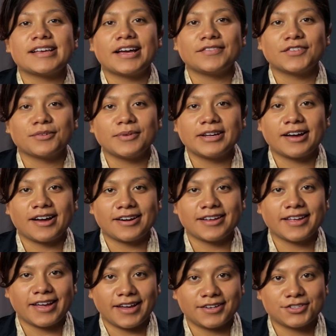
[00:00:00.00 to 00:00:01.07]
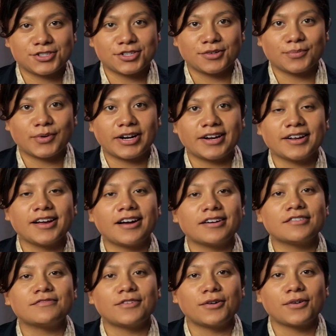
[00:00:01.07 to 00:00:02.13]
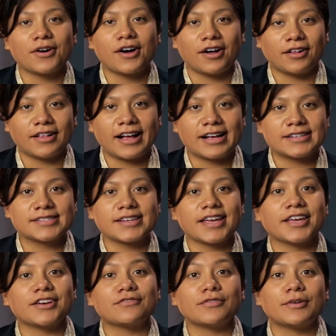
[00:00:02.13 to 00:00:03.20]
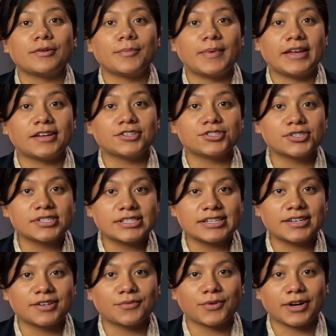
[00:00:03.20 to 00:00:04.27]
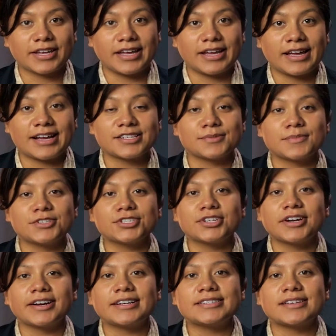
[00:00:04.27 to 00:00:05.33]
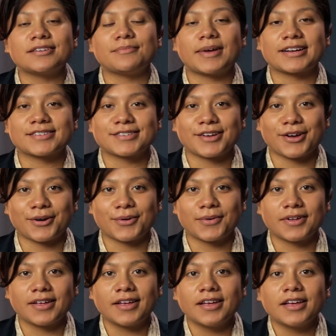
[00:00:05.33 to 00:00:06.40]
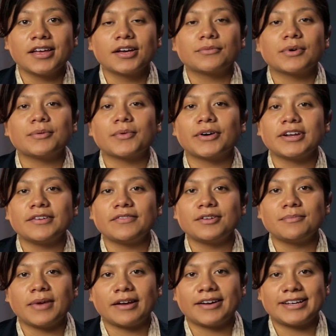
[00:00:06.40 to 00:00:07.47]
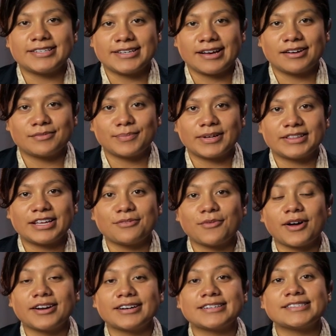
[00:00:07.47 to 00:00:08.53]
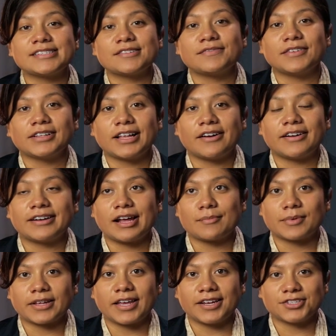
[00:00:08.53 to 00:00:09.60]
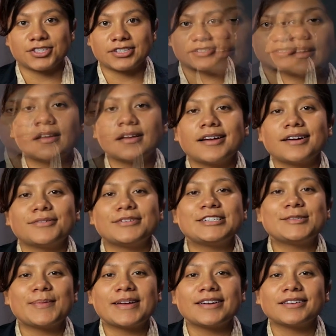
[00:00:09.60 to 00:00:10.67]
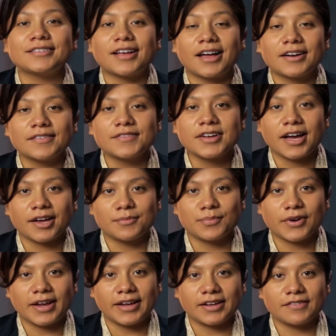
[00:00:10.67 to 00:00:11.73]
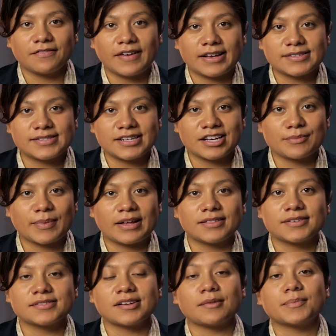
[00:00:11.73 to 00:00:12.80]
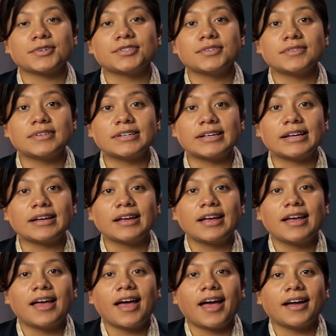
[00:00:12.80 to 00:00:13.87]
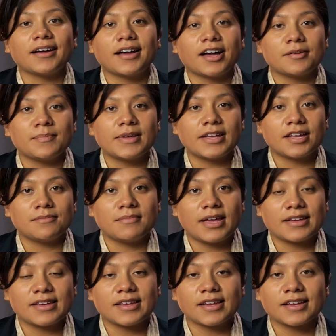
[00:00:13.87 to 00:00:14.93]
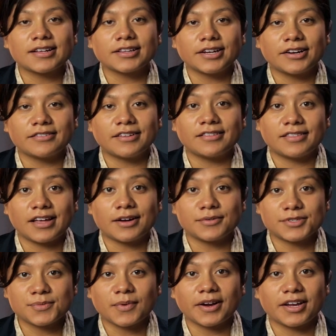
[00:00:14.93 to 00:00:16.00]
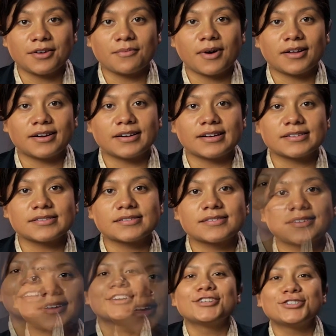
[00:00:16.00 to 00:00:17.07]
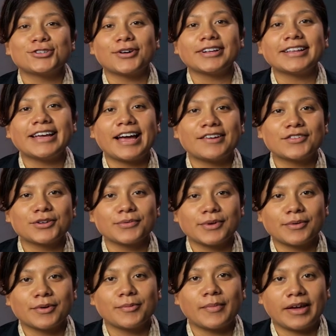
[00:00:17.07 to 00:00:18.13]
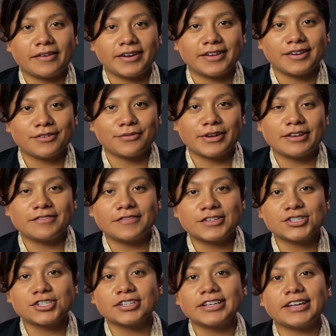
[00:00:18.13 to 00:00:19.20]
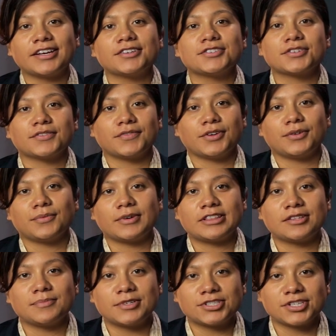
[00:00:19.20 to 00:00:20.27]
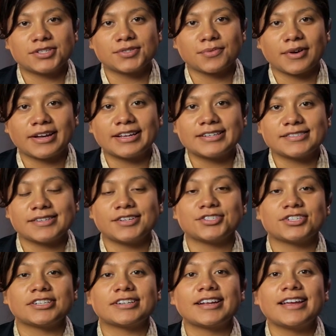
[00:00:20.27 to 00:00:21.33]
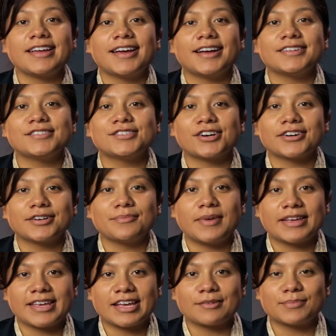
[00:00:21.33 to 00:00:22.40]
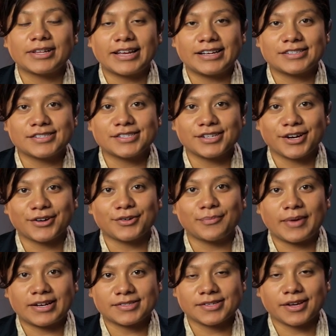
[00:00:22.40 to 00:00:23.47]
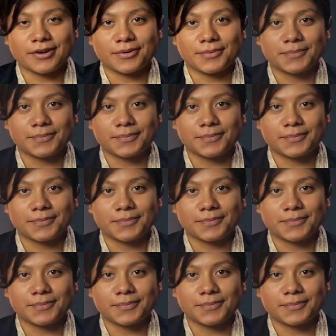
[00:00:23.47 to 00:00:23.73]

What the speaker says: after we got engaged, Brennan got a phone call asking if we would be interested in working as missionaries in Mexico. We weren't even married yet, but they wanted us to fill out an application. We spent a lot of time praying and fasting about this opportunity, and God began making it clear that that was where He wanted us. Shortly after we were married, we officially interviewed with the missions organization and started making plans to go to Mexico.